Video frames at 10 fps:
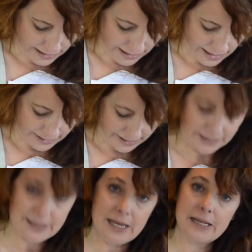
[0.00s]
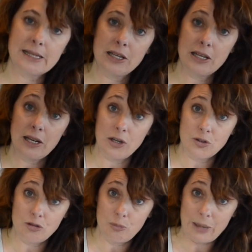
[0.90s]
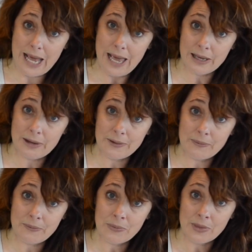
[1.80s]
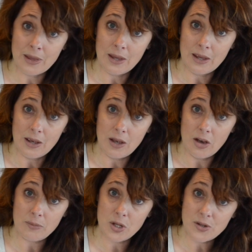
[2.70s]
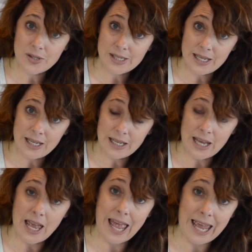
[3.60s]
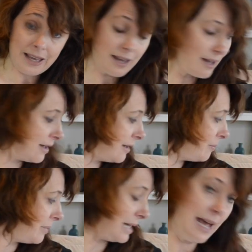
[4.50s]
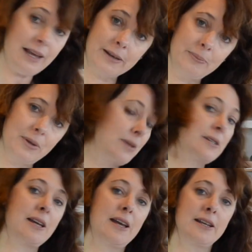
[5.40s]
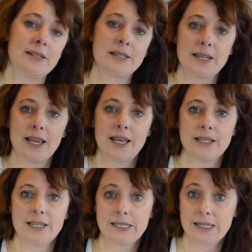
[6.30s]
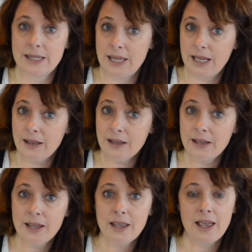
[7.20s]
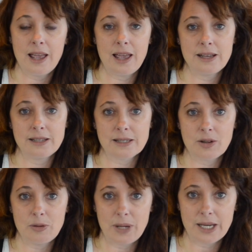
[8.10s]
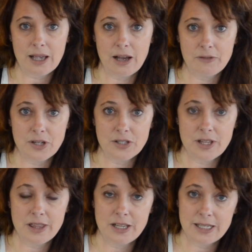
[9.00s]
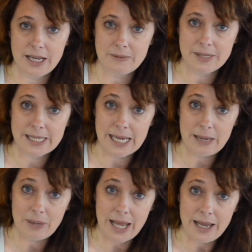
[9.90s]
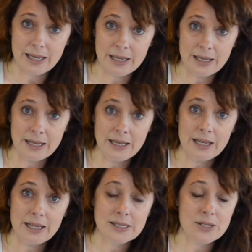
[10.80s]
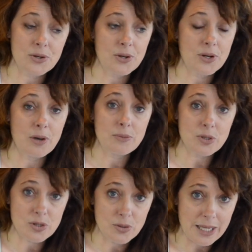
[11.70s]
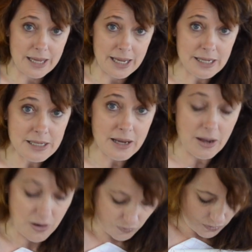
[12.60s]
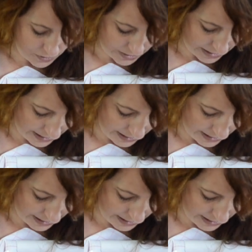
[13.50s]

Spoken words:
As you can see, it's a lot of black. I'm using Anchor Black because I understand it's thicker and it's got a better coverage than the DMC black. So I'm doing that. I want